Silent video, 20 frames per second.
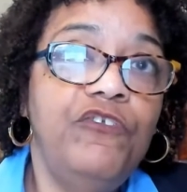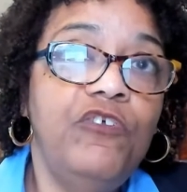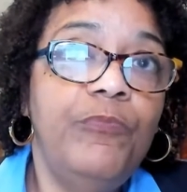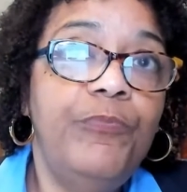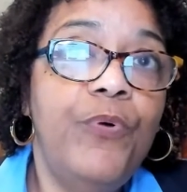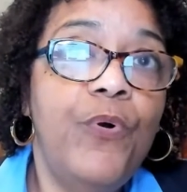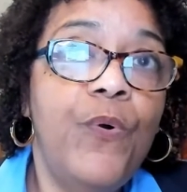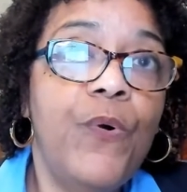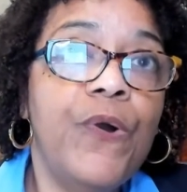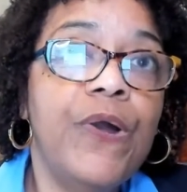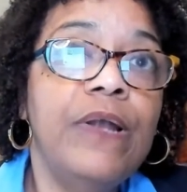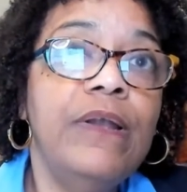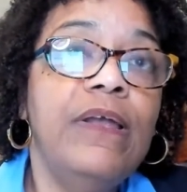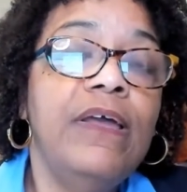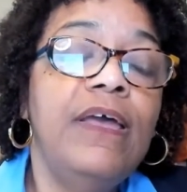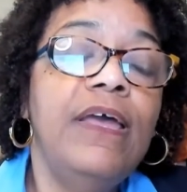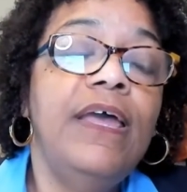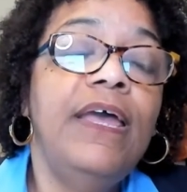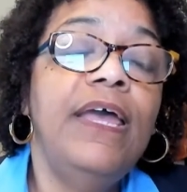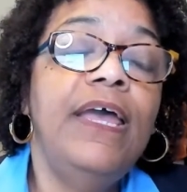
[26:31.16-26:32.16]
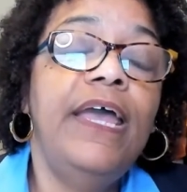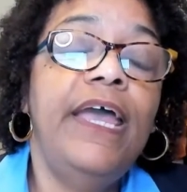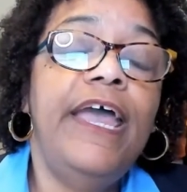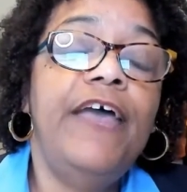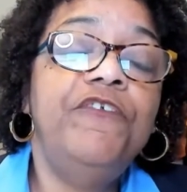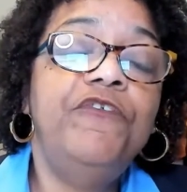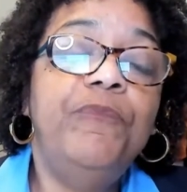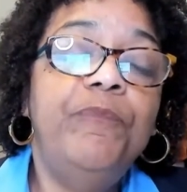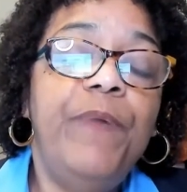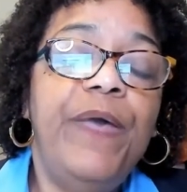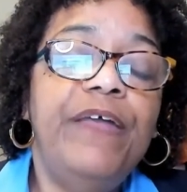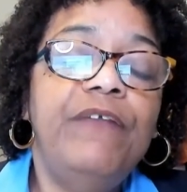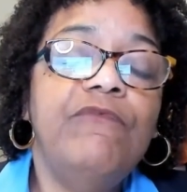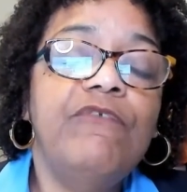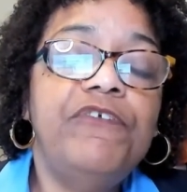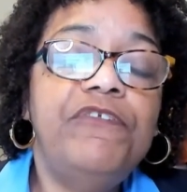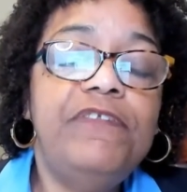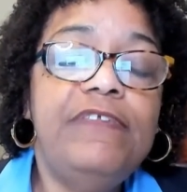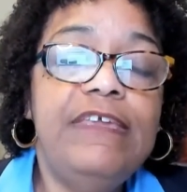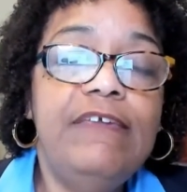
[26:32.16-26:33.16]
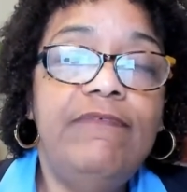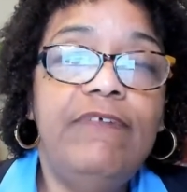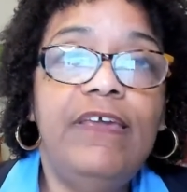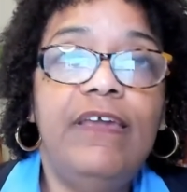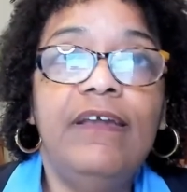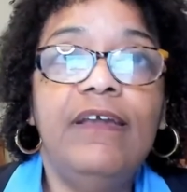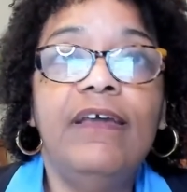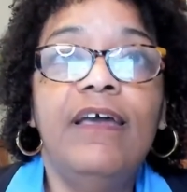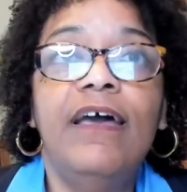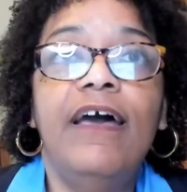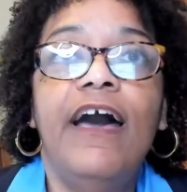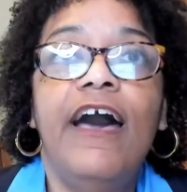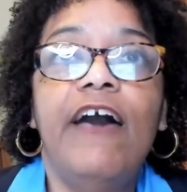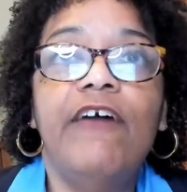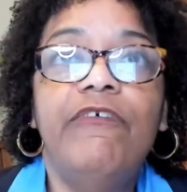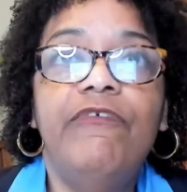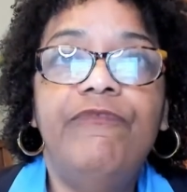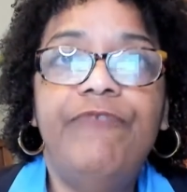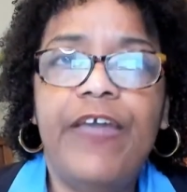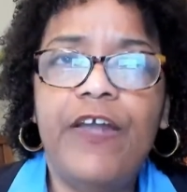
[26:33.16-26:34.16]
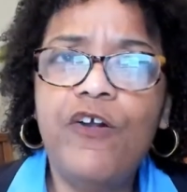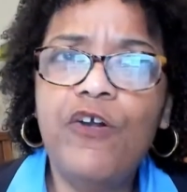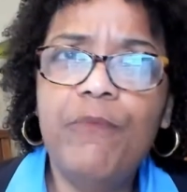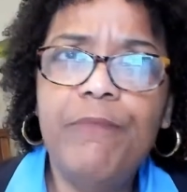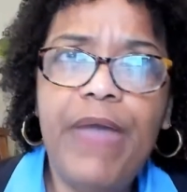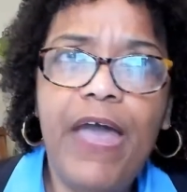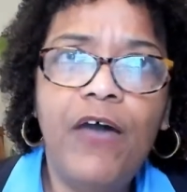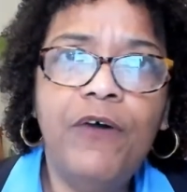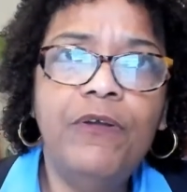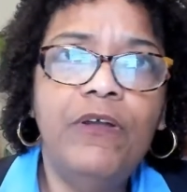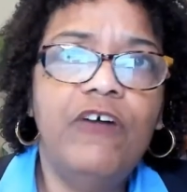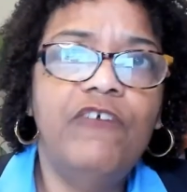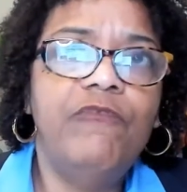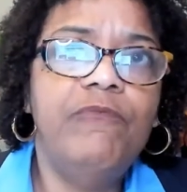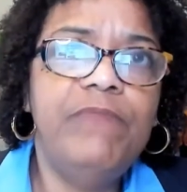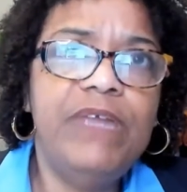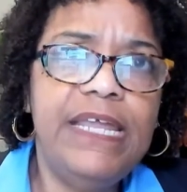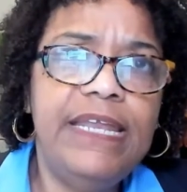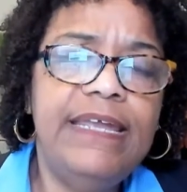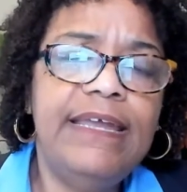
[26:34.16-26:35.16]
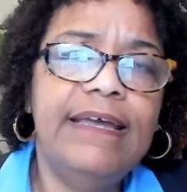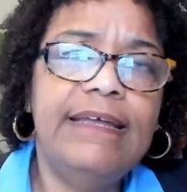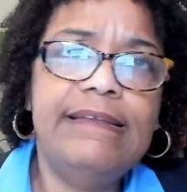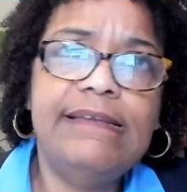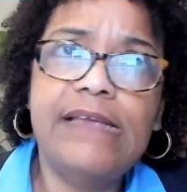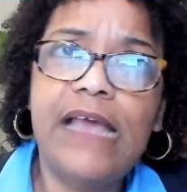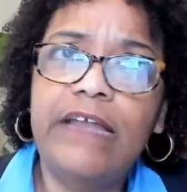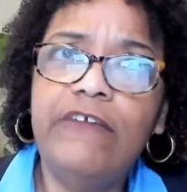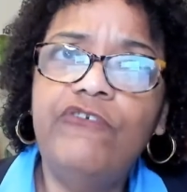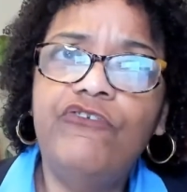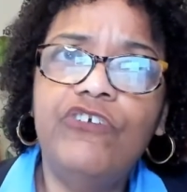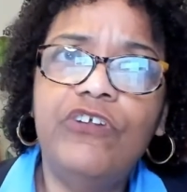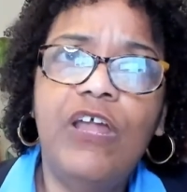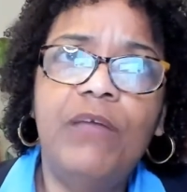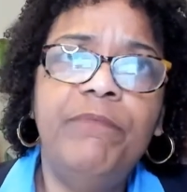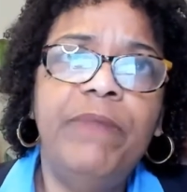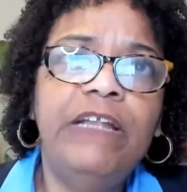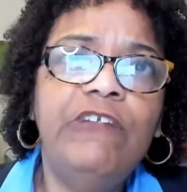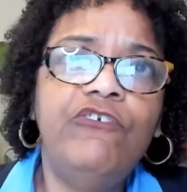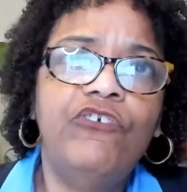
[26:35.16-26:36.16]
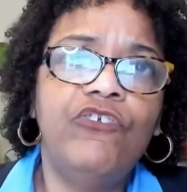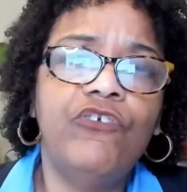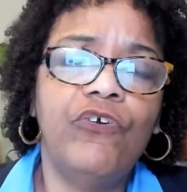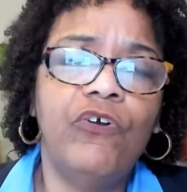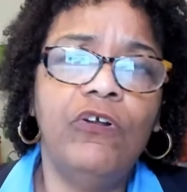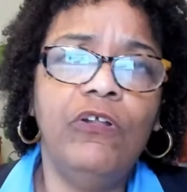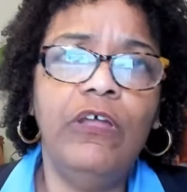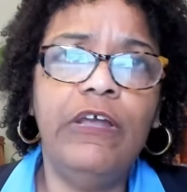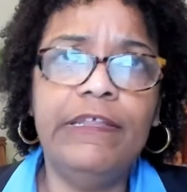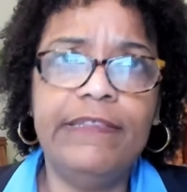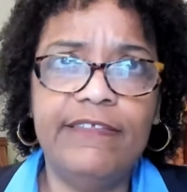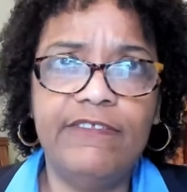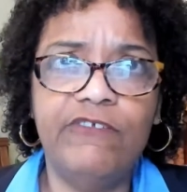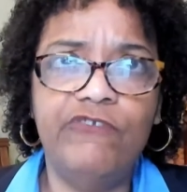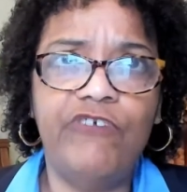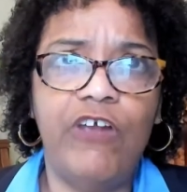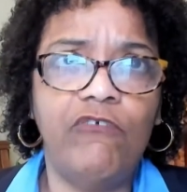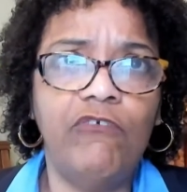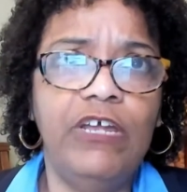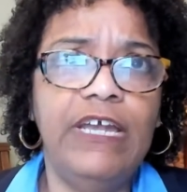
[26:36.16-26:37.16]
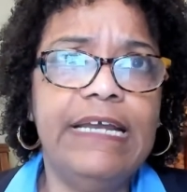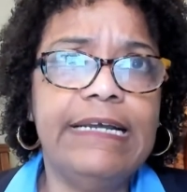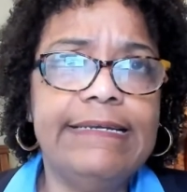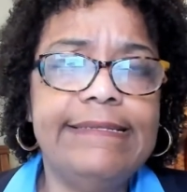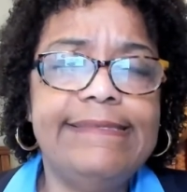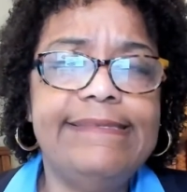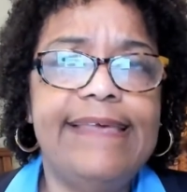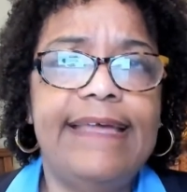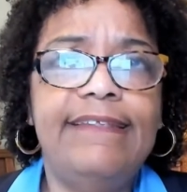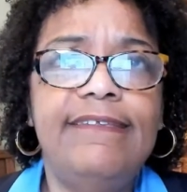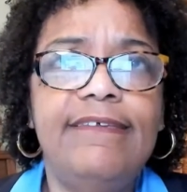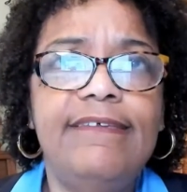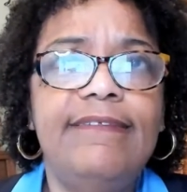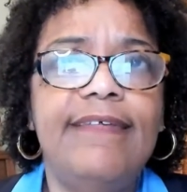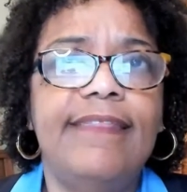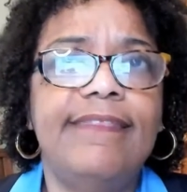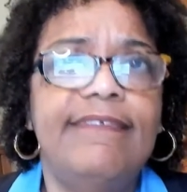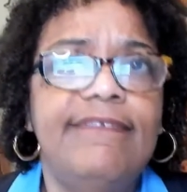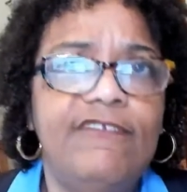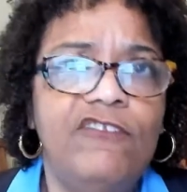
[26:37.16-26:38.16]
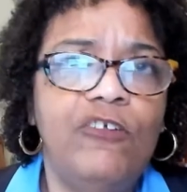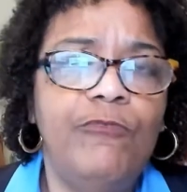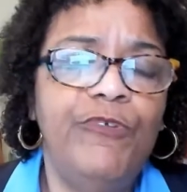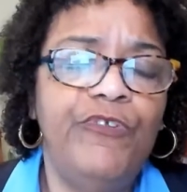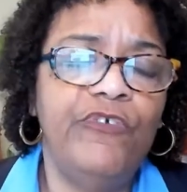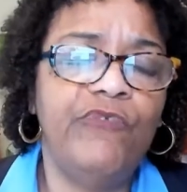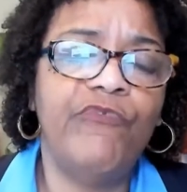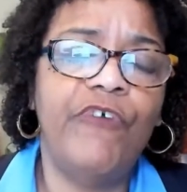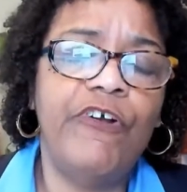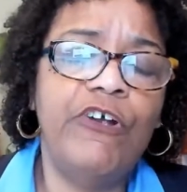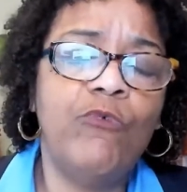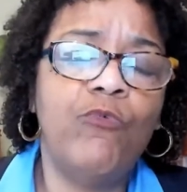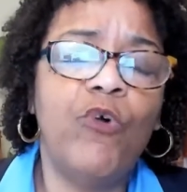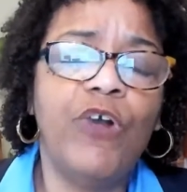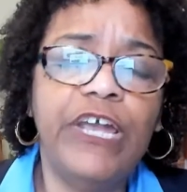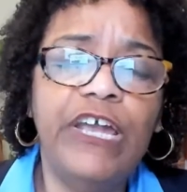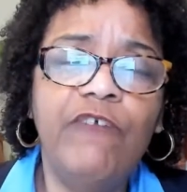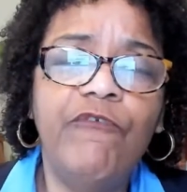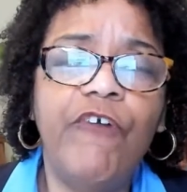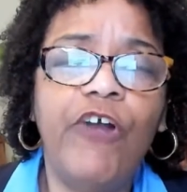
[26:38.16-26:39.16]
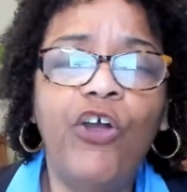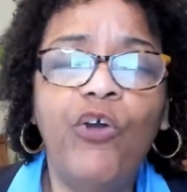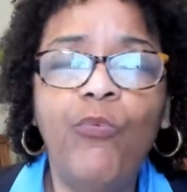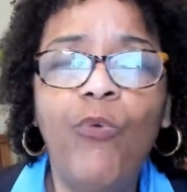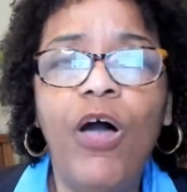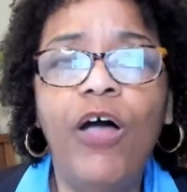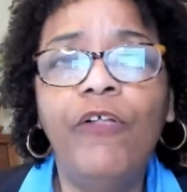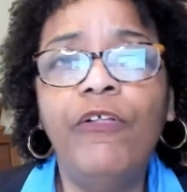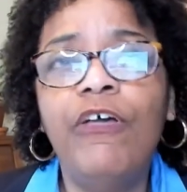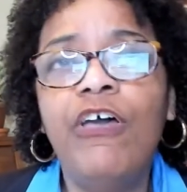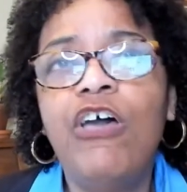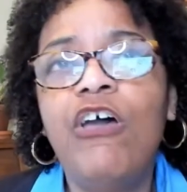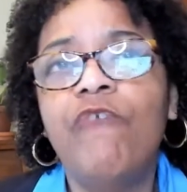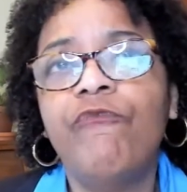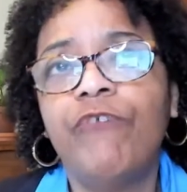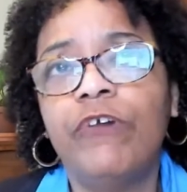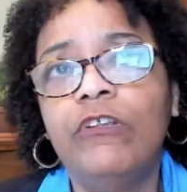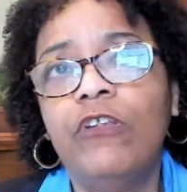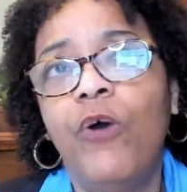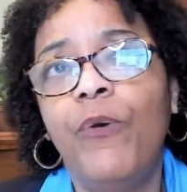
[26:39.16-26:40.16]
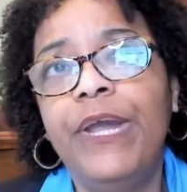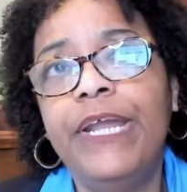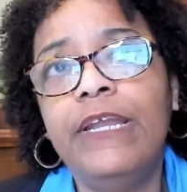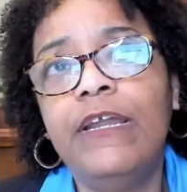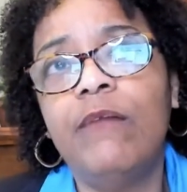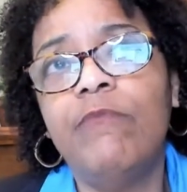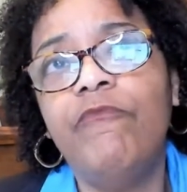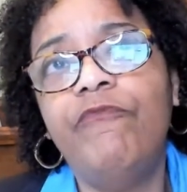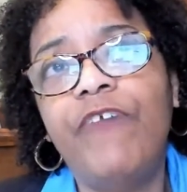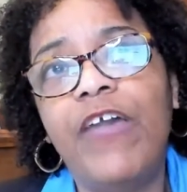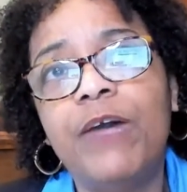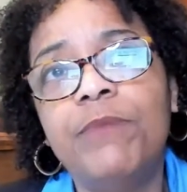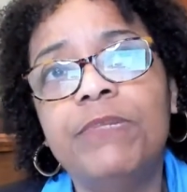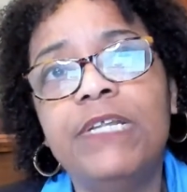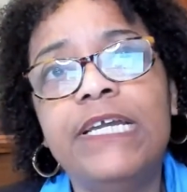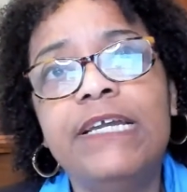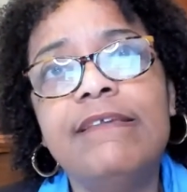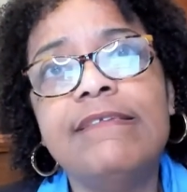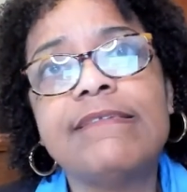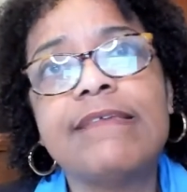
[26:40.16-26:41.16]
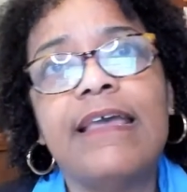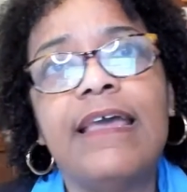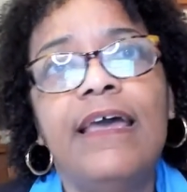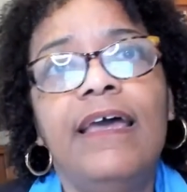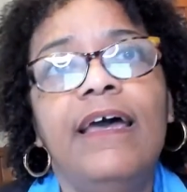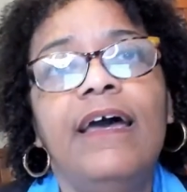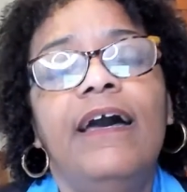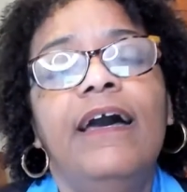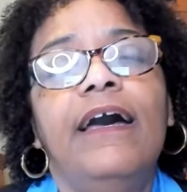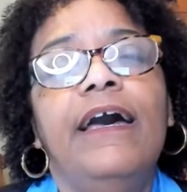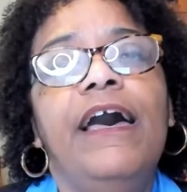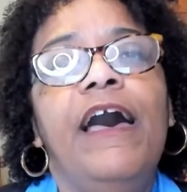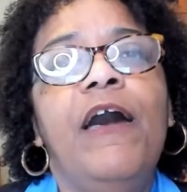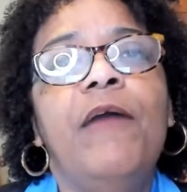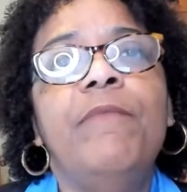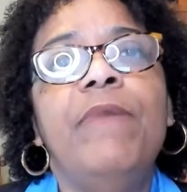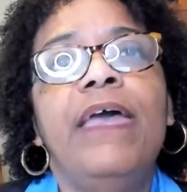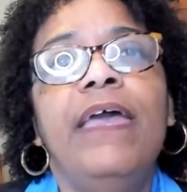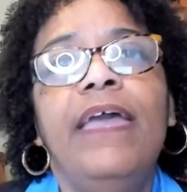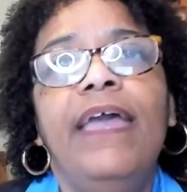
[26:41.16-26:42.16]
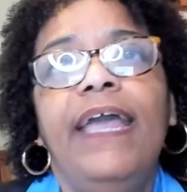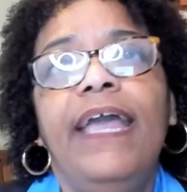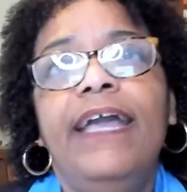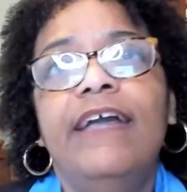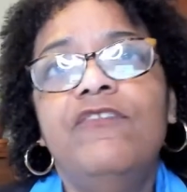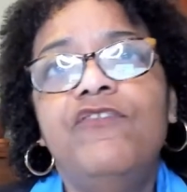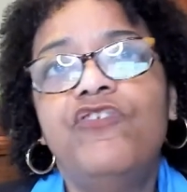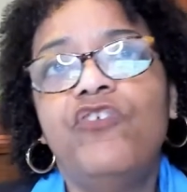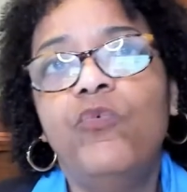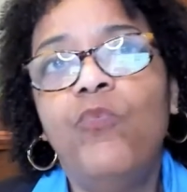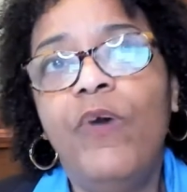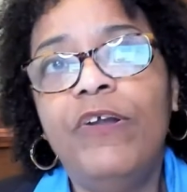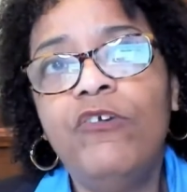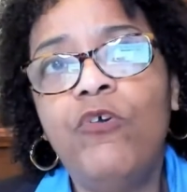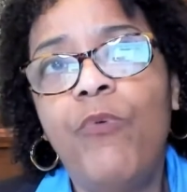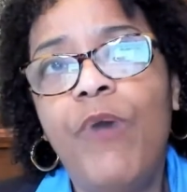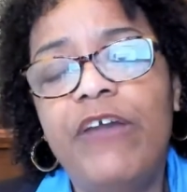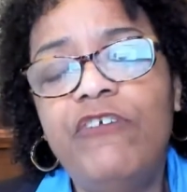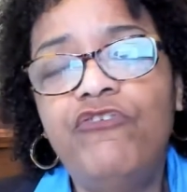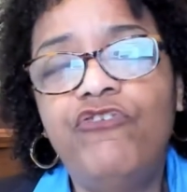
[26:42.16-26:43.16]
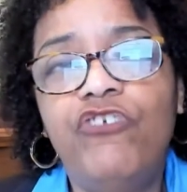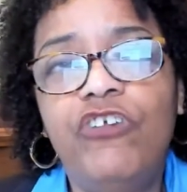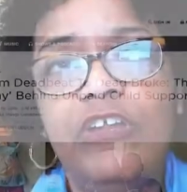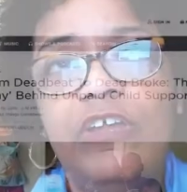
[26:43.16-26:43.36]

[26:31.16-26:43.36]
support has been receiving a fair amount of media attention. I mentioned earlier that there's generally a consensus that the system isn't really working very well for low-income families. Um, and so one question